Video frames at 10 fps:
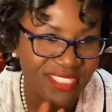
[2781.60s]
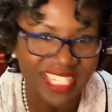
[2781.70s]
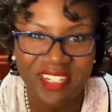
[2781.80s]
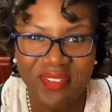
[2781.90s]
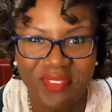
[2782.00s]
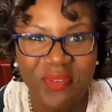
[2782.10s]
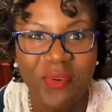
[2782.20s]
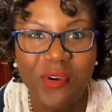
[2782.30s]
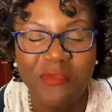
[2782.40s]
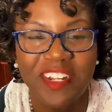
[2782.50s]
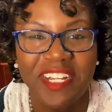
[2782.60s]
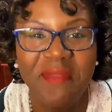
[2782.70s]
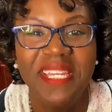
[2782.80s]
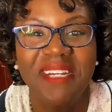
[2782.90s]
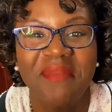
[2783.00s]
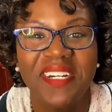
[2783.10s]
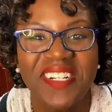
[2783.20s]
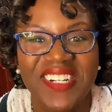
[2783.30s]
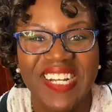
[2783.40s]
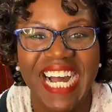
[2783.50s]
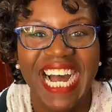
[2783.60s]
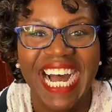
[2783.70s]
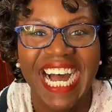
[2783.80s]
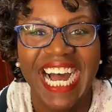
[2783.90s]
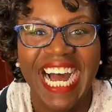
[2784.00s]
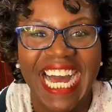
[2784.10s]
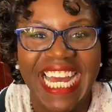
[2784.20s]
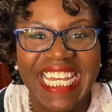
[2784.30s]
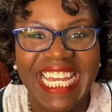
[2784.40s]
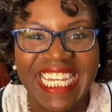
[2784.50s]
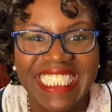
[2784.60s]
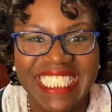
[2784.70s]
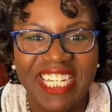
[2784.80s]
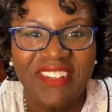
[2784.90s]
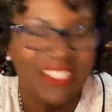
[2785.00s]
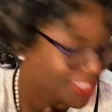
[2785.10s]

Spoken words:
who's here for the warm, runny peanut butter? Yes, thank